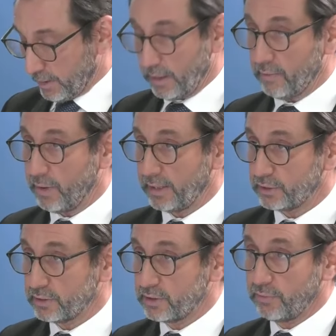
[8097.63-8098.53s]

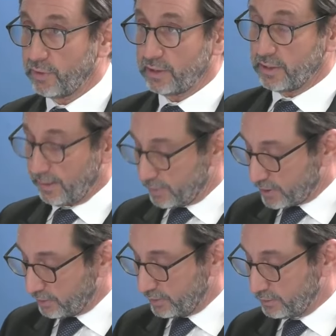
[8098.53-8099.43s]
relation to things like
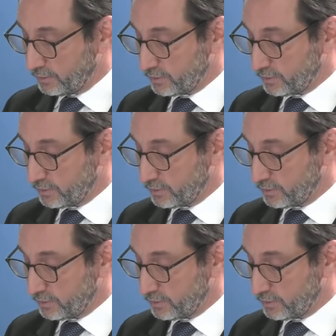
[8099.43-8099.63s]
materials,